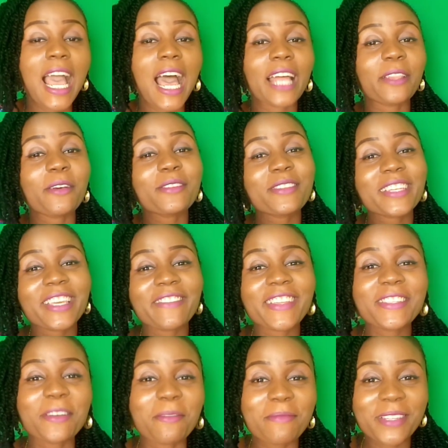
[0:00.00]
and also give a
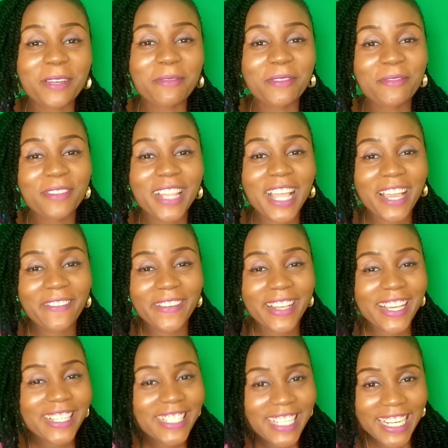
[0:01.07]
thumbs up if you like what
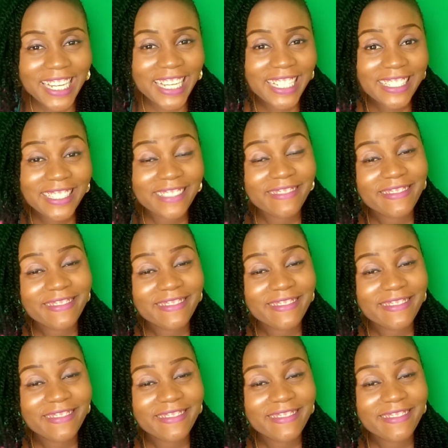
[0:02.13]
I shared.